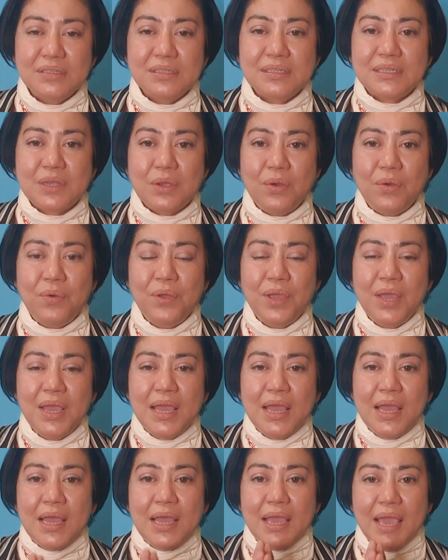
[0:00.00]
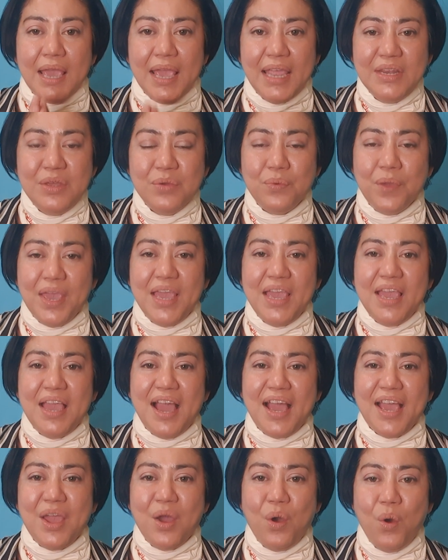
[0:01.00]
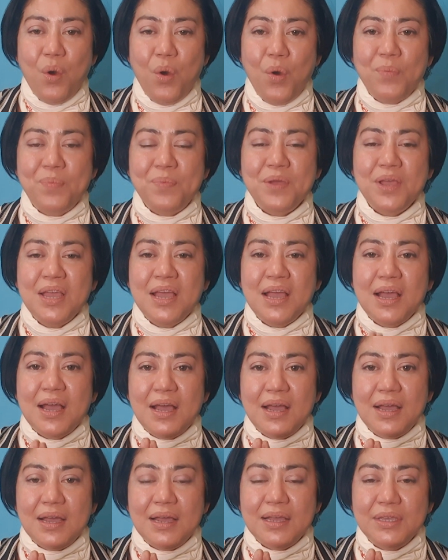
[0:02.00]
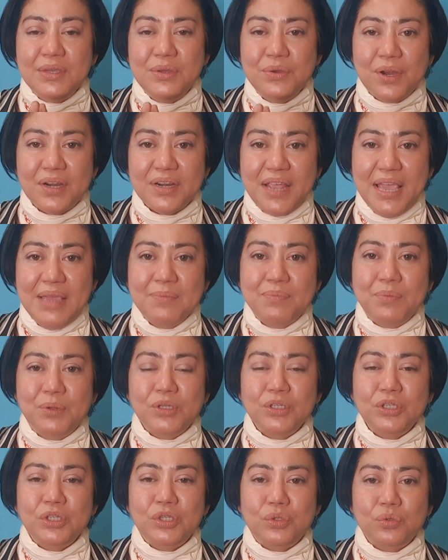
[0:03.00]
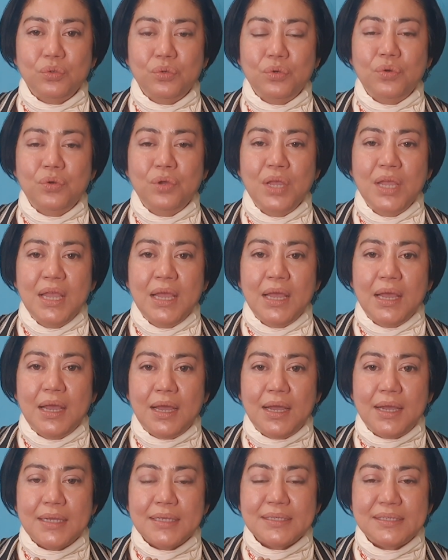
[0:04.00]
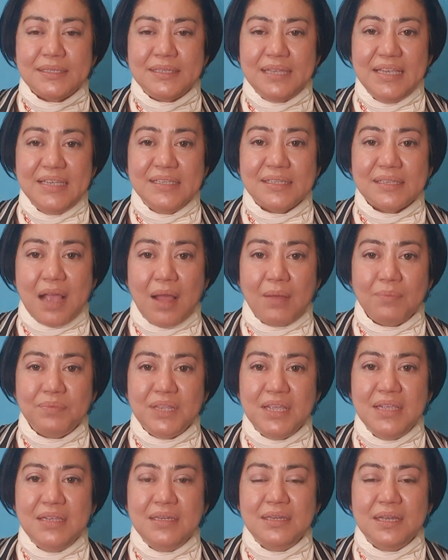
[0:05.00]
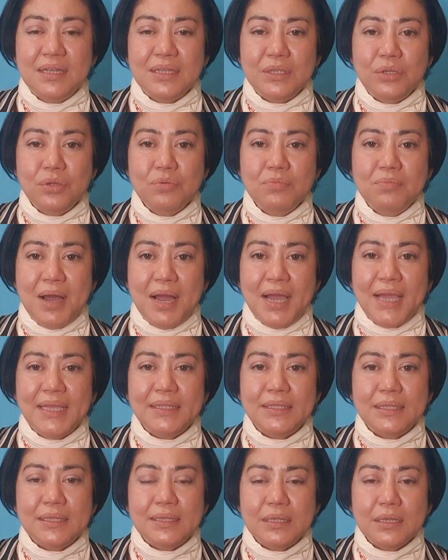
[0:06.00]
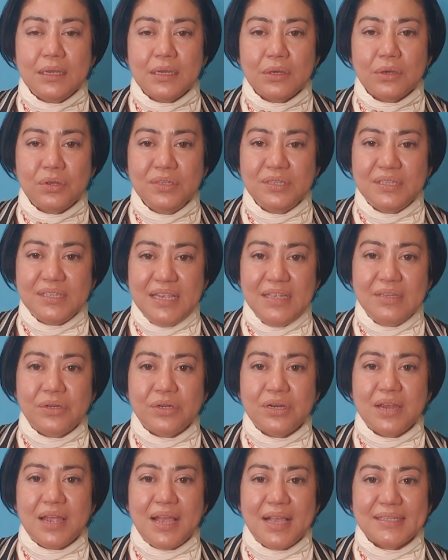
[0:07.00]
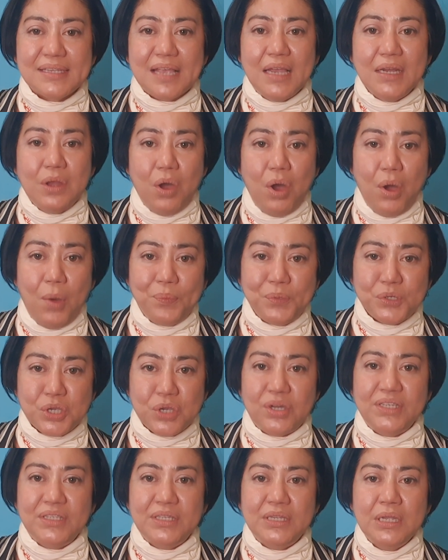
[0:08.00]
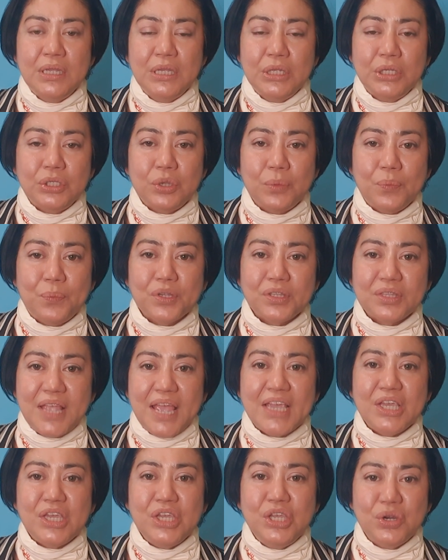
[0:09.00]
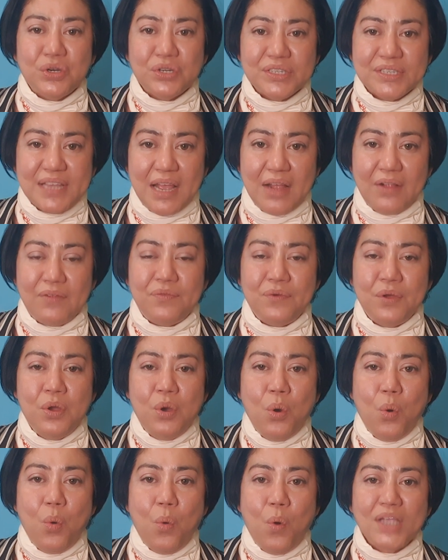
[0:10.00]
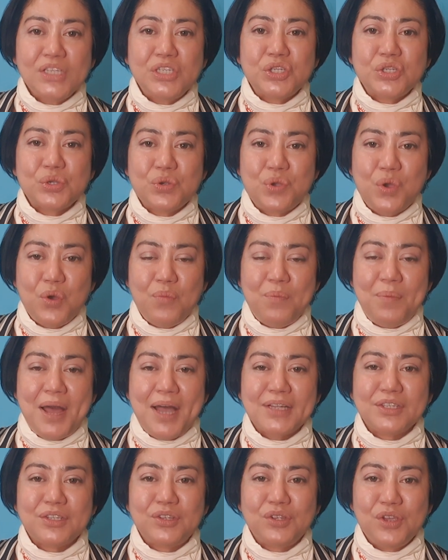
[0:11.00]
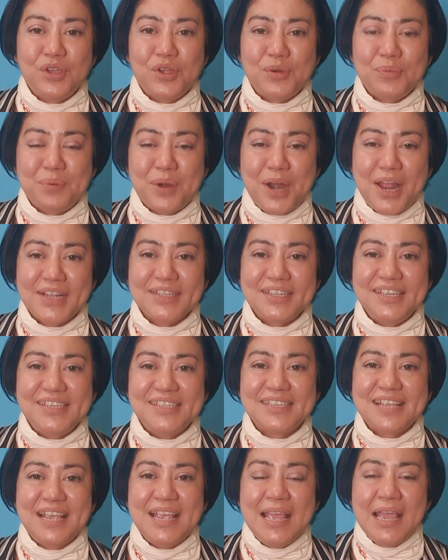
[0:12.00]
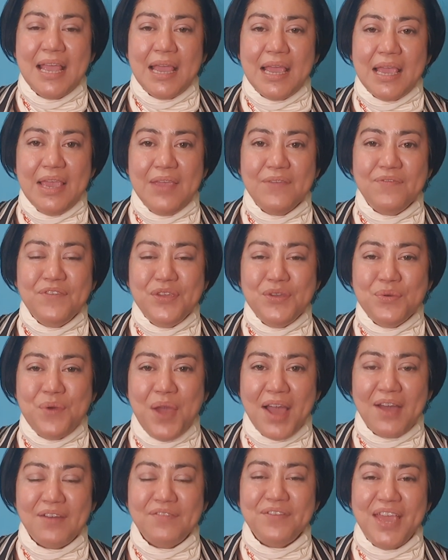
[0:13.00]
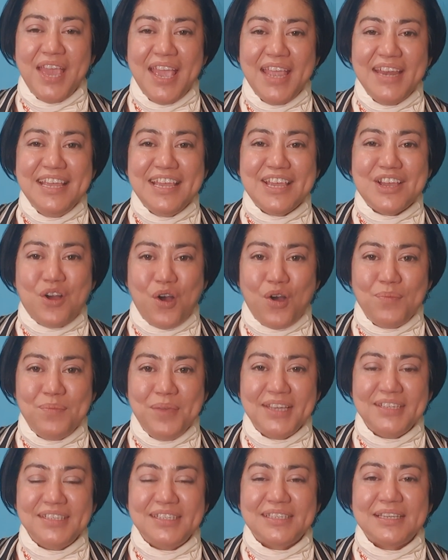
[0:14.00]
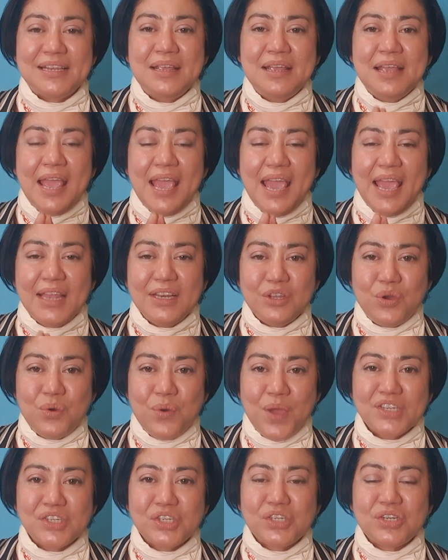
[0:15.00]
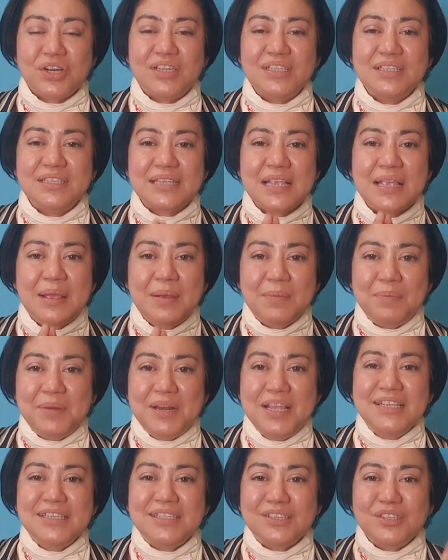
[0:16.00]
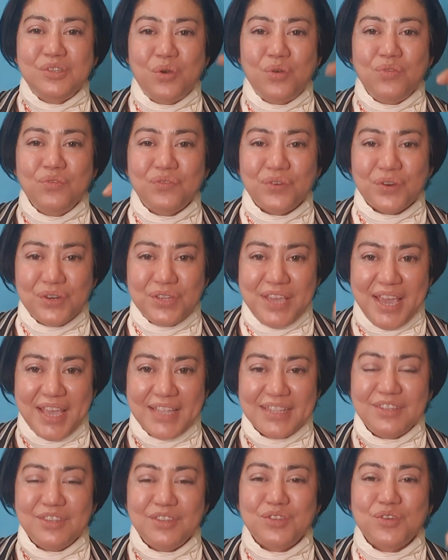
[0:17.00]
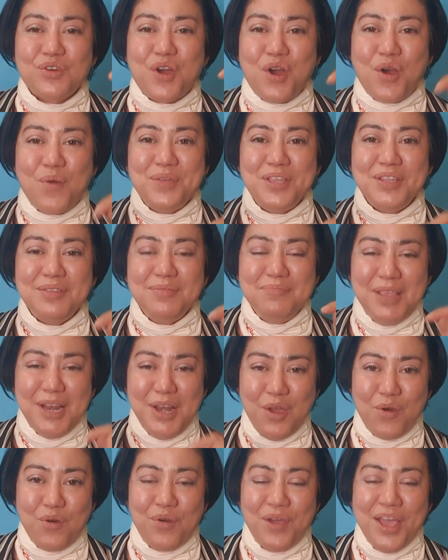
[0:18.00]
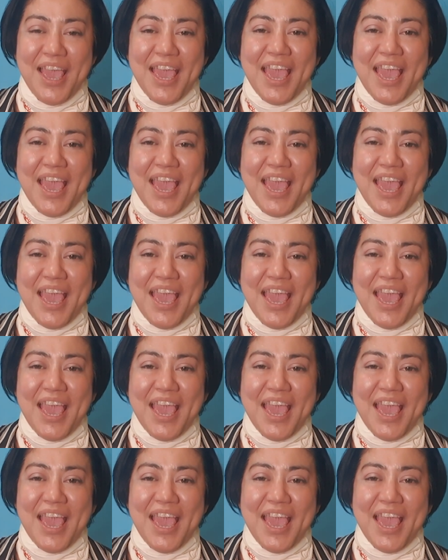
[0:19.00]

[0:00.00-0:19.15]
So anyway, I hope you are able to see something that you might consider as an option to protect yourself once you go back to your practice. If you have any comments and questions, please don't forget to comment below.